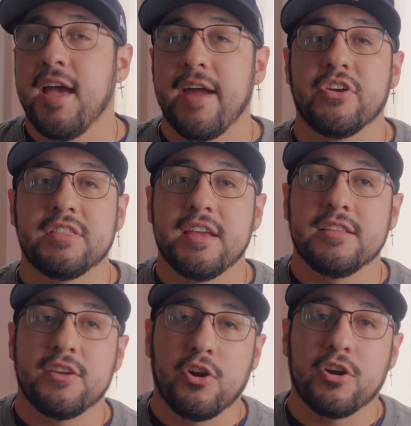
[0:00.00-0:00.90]

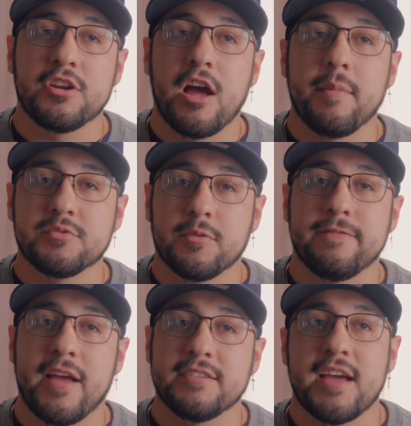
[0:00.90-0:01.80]
everything, the ergonomics were
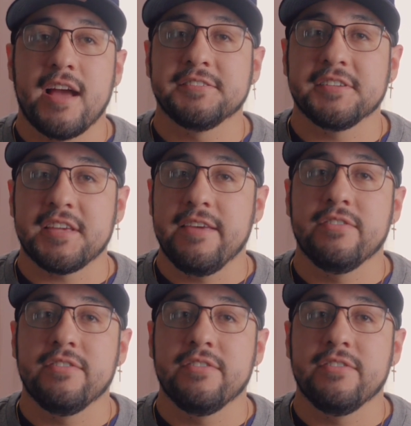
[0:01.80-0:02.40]
fantastic.